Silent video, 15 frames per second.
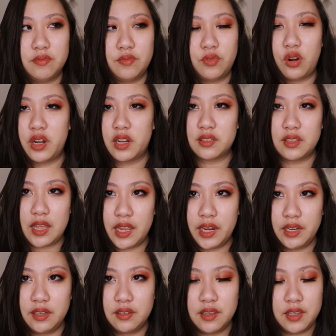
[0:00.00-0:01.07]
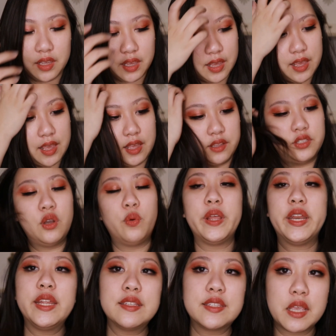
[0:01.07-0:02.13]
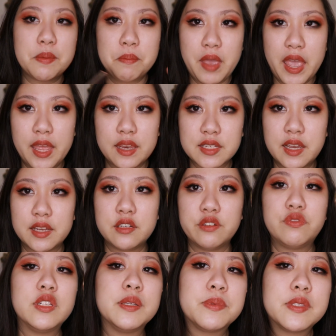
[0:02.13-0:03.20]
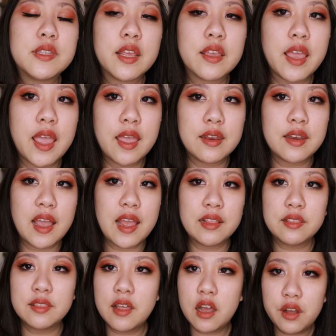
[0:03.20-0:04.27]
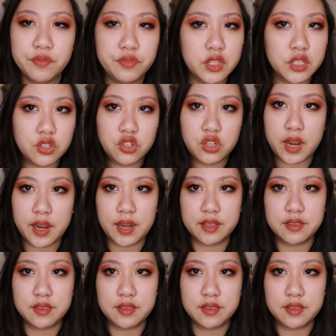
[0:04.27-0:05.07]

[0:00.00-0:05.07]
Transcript: product line. So it is a matte kind of lipstick, and I love this shade.